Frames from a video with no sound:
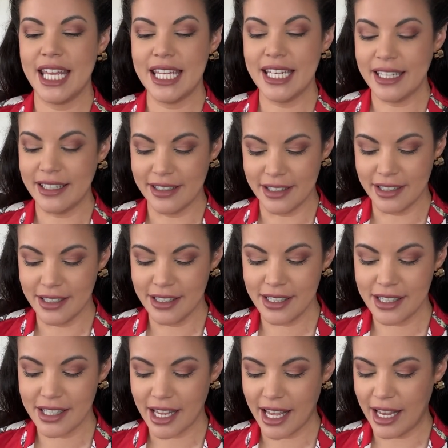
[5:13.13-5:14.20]
it
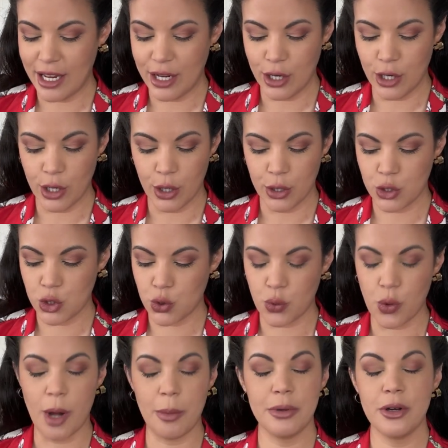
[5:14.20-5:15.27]
is a
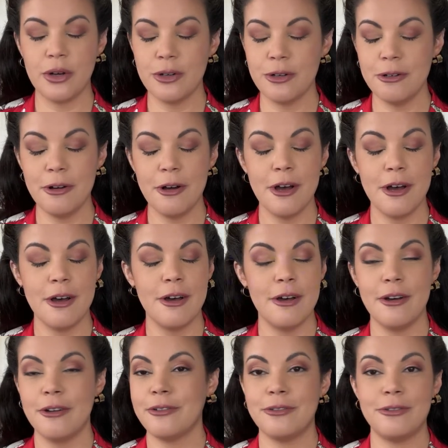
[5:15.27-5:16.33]
tropical
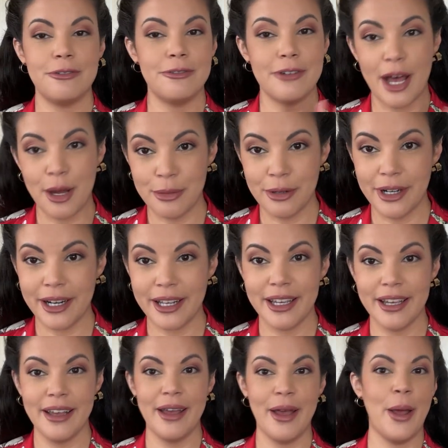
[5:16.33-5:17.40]
fabric
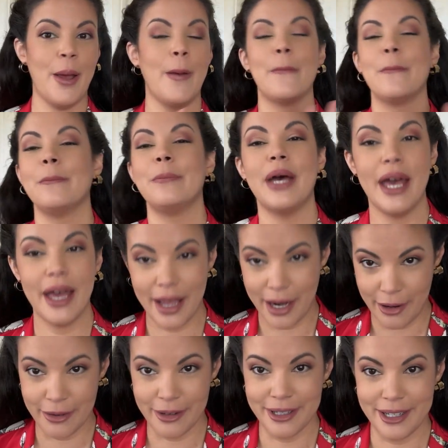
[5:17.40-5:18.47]

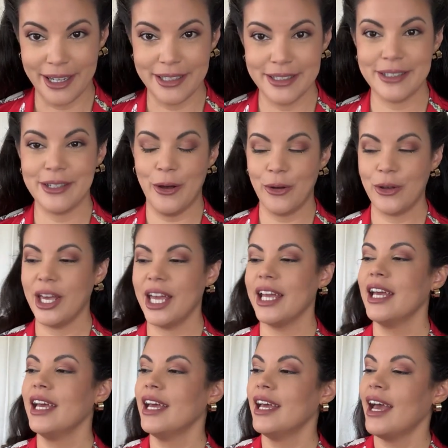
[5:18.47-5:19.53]
paradise,
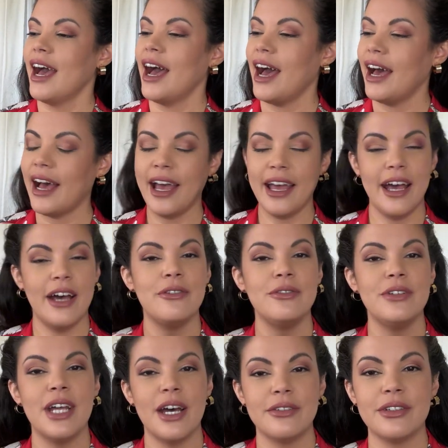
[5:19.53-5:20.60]
okay? I have
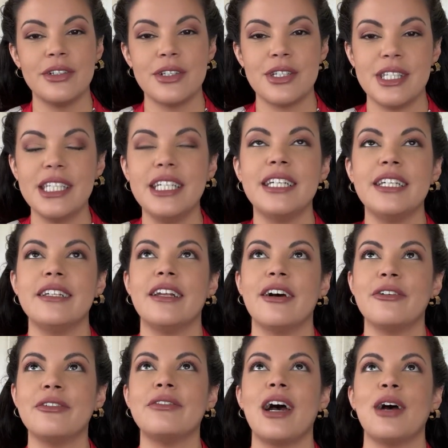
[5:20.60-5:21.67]
never seen
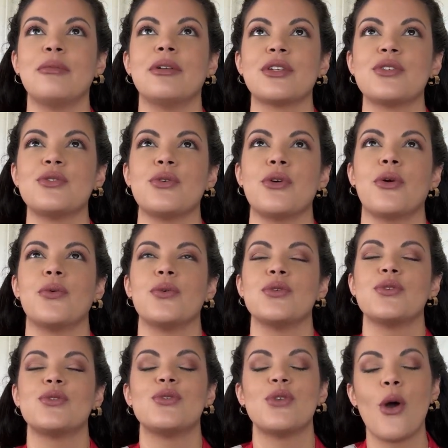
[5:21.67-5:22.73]
a fabric store with
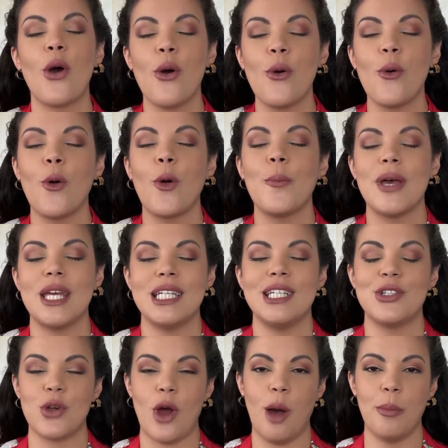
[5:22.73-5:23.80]
so many
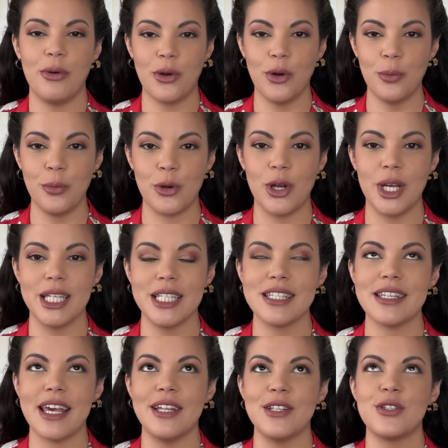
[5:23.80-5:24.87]
tropical
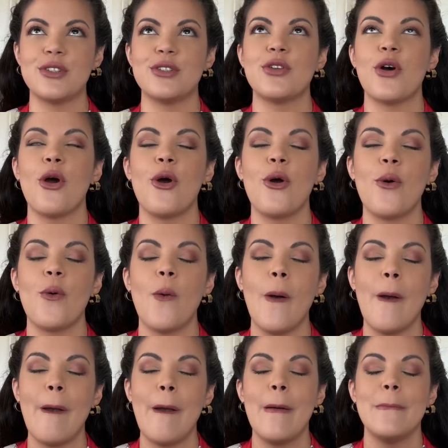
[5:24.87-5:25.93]
prints and so
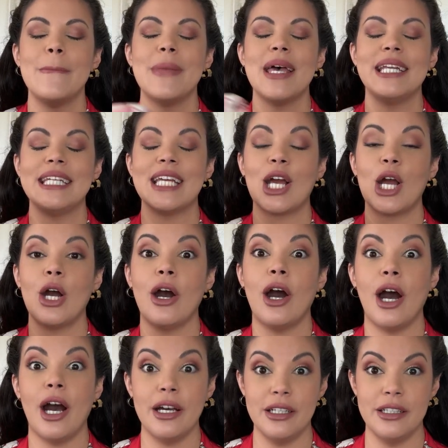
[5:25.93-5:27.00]
many
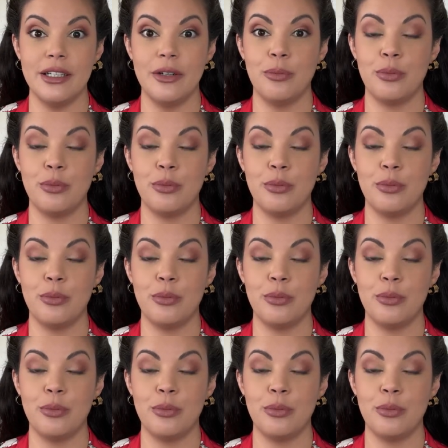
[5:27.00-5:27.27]
cotton